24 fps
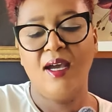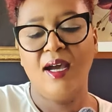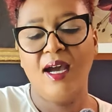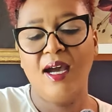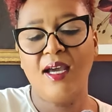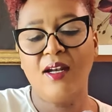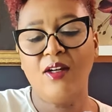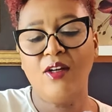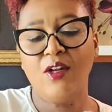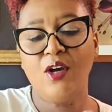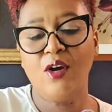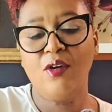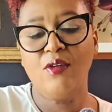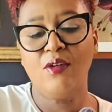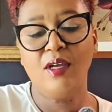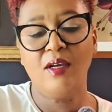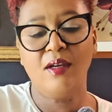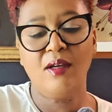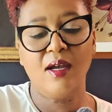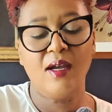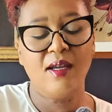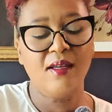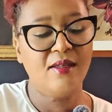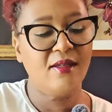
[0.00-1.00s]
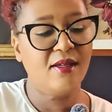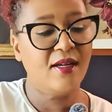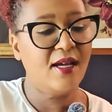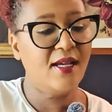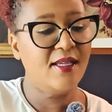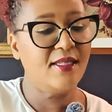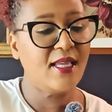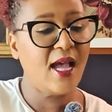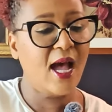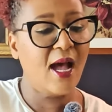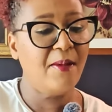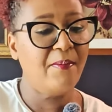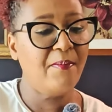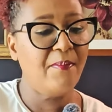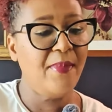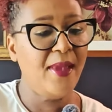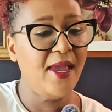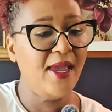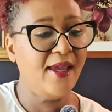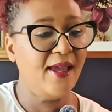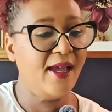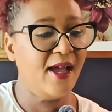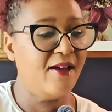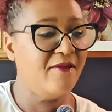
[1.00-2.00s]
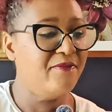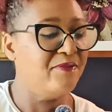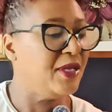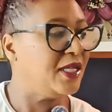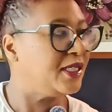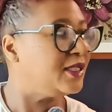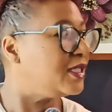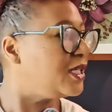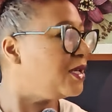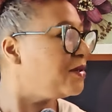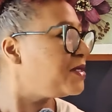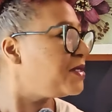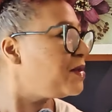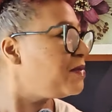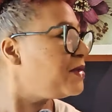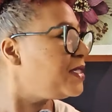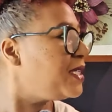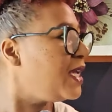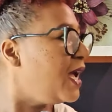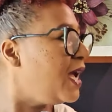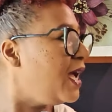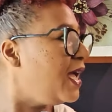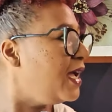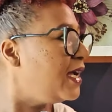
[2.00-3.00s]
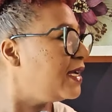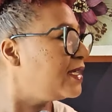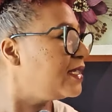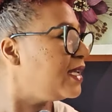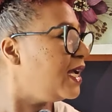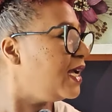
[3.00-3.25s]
I don't know, yeah, you guys, I may have mixed up some tags.